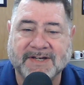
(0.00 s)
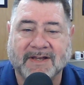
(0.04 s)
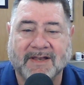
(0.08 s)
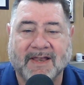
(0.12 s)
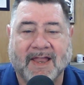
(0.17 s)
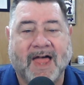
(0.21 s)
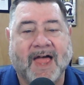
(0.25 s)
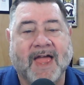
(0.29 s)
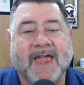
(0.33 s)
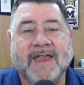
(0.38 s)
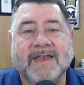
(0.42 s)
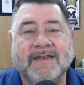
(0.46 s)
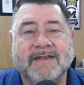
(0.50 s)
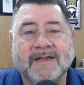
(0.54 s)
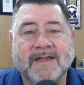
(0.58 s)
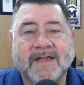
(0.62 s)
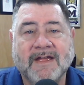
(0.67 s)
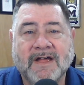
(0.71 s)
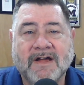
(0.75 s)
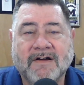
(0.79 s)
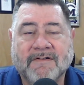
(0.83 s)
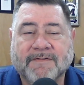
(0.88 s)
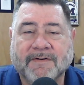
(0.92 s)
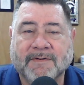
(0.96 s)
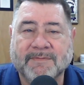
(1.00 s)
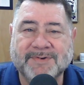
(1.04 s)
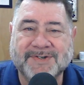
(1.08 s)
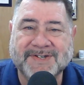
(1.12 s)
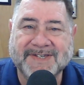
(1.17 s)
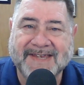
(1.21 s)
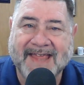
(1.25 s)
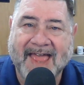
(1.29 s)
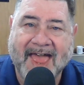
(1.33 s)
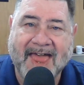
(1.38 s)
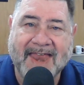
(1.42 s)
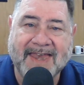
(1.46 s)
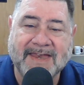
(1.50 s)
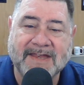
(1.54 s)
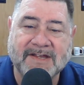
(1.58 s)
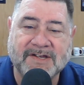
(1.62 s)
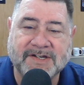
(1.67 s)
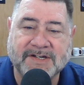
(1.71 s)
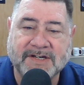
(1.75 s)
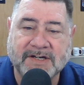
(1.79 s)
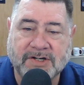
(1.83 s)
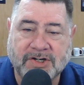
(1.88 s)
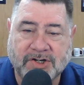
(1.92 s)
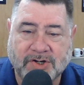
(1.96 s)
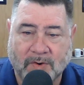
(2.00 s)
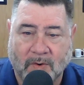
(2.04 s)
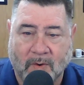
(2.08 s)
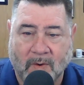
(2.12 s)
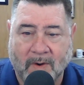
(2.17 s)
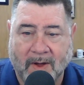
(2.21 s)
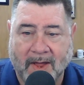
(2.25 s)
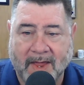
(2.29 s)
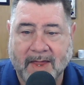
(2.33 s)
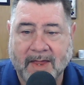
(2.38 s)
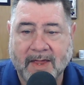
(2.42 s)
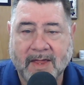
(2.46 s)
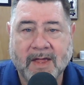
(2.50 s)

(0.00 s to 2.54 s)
light, from sadness to joy,